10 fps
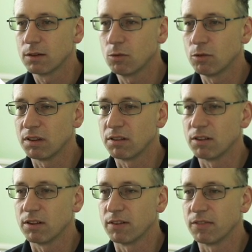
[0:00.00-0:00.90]
all this
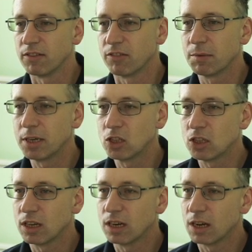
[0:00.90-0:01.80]
lovely
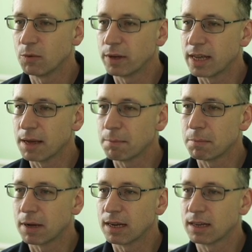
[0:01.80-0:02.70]
information, and we get
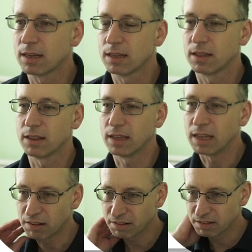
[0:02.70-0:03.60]
back
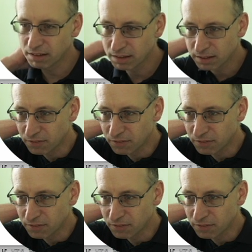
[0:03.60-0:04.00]
this.